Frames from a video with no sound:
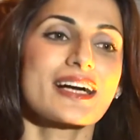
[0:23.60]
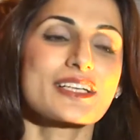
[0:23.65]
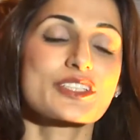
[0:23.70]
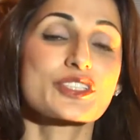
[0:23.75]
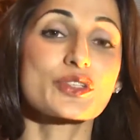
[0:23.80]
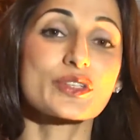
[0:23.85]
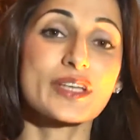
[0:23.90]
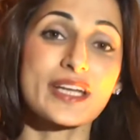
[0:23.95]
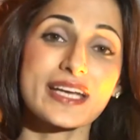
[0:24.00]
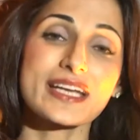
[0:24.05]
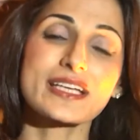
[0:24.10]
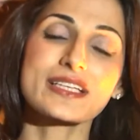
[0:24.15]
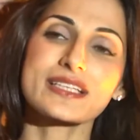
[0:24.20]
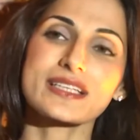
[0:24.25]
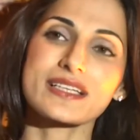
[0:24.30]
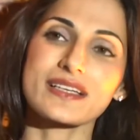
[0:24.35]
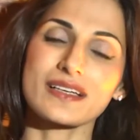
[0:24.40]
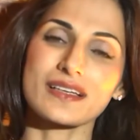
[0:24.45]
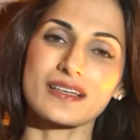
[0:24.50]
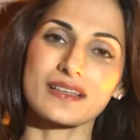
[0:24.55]
Today,
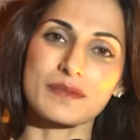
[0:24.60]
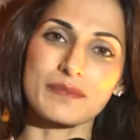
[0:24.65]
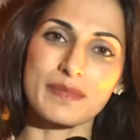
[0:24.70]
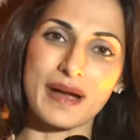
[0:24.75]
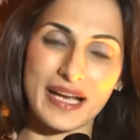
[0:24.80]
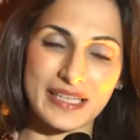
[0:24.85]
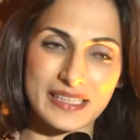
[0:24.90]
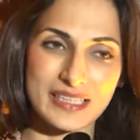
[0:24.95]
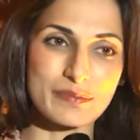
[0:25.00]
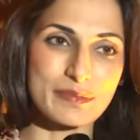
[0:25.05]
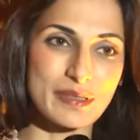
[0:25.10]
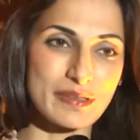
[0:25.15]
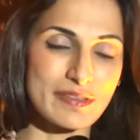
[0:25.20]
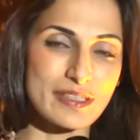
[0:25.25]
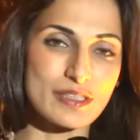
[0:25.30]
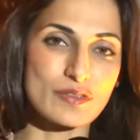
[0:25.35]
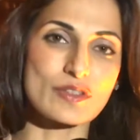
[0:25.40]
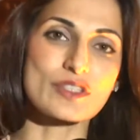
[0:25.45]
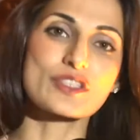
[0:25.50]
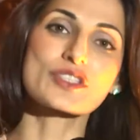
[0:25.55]
Magnum
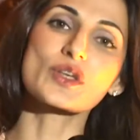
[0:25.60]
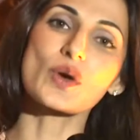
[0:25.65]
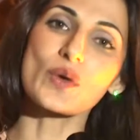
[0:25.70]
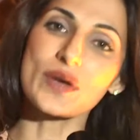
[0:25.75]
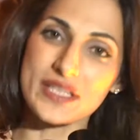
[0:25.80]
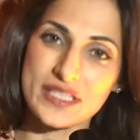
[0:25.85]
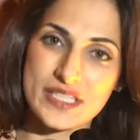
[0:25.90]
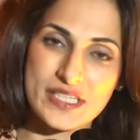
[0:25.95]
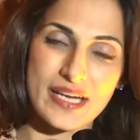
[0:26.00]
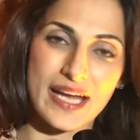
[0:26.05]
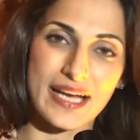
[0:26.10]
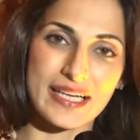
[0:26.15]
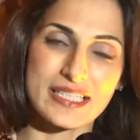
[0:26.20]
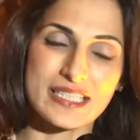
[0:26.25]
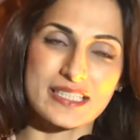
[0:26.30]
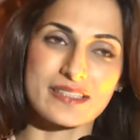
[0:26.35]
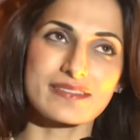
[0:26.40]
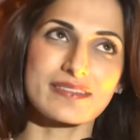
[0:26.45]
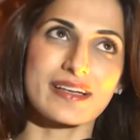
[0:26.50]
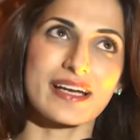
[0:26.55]
event was so
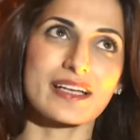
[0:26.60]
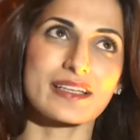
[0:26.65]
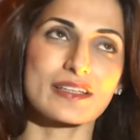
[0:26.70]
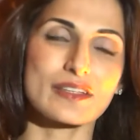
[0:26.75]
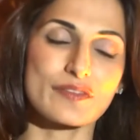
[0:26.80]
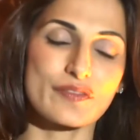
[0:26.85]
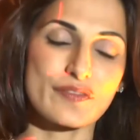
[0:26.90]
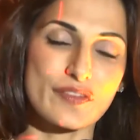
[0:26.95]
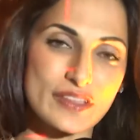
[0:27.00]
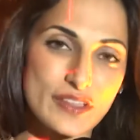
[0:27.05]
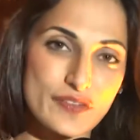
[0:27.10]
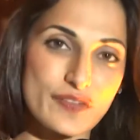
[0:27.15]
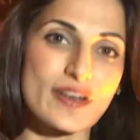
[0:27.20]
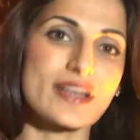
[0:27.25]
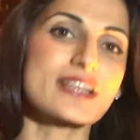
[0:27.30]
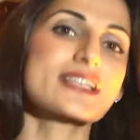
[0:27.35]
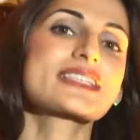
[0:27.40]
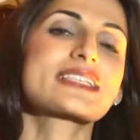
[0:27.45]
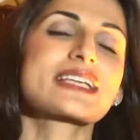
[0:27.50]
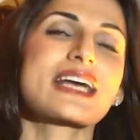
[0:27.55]
interactive, and for the
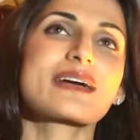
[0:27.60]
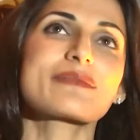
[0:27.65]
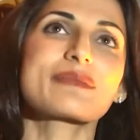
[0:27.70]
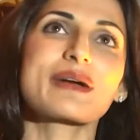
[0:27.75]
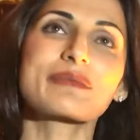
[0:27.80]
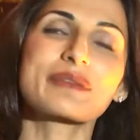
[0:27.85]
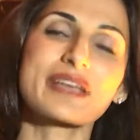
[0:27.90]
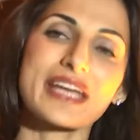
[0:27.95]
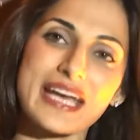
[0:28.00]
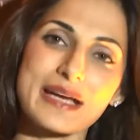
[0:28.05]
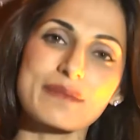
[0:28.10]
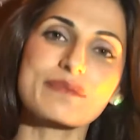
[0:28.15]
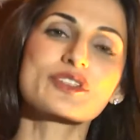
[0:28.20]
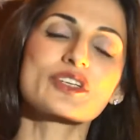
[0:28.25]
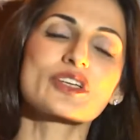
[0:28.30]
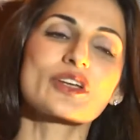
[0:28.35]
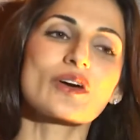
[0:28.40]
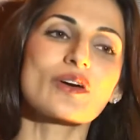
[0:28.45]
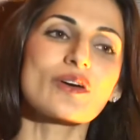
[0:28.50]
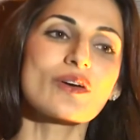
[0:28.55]
first time I came
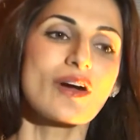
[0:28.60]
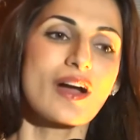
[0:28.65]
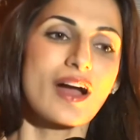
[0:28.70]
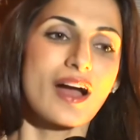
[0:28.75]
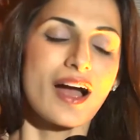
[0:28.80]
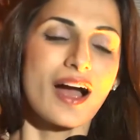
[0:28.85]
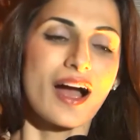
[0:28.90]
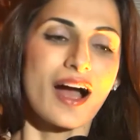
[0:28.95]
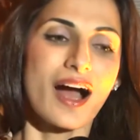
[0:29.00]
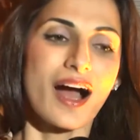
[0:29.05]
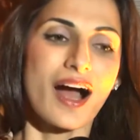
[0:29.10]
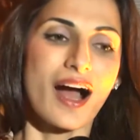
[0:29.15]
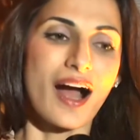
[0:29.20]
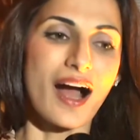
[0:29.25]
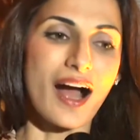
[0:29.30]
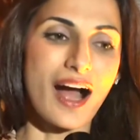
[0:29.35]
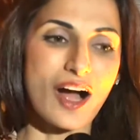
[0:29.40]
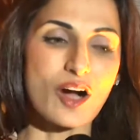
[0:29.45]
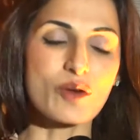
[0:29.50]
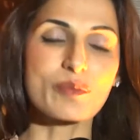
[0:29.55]
to know
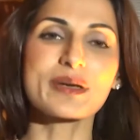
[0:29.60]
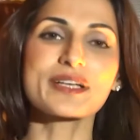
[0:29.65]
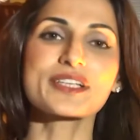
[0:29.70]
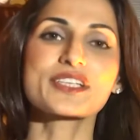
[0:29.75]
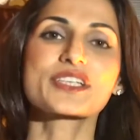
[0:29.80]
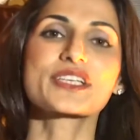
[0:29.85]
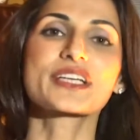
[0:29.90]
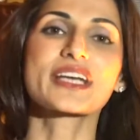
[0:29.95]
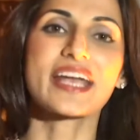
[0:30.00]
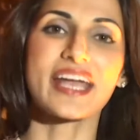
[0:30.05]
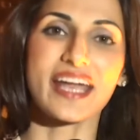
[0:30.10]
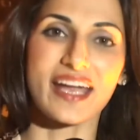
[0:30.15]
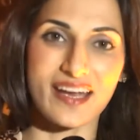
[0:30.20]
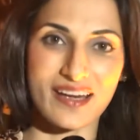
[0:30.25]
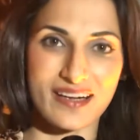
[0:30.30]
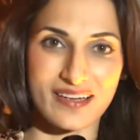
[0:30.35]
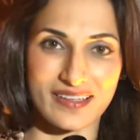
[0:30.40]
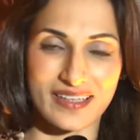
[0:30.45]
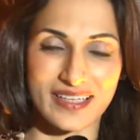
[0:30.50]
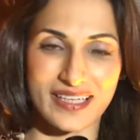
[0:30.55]
how much
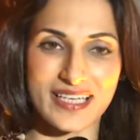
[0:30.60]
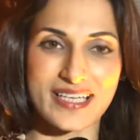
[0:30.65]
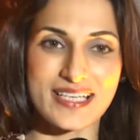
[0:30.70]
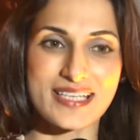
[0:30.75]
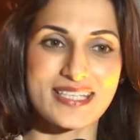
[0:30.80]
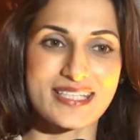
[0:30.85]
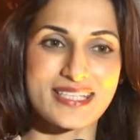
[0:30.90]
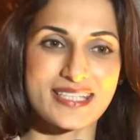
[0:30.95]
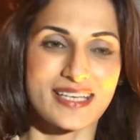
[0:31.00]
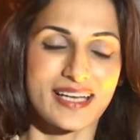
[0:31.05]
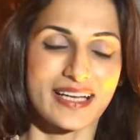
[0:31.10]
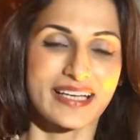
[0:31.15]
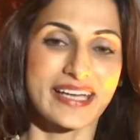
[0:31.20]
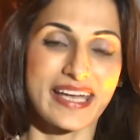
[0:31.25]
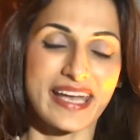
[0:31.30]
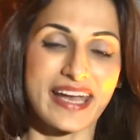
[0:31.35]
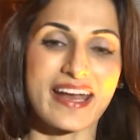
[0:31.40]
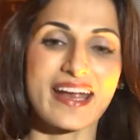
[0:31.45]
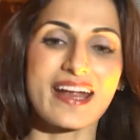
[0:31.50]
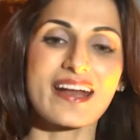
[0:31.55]
care is
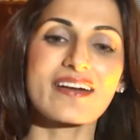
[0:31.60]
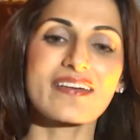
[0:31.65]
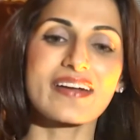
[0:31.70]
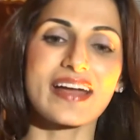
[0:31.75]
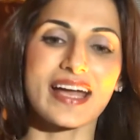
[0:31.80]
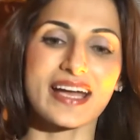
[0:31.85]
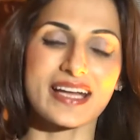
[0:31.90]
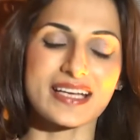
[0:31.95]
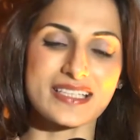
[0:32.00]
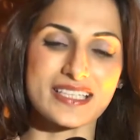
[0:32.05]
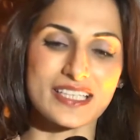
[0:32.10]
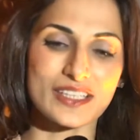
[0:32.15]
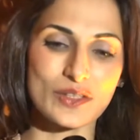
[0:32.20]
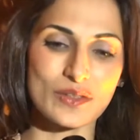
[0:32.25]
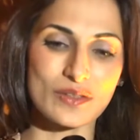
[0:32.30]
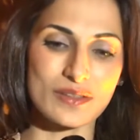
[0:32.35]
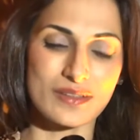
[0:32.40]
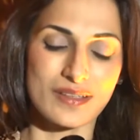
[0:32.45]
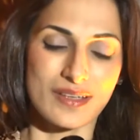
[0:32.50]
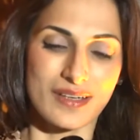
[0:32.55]
care, and you
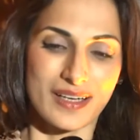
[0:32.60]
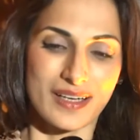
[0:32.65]
know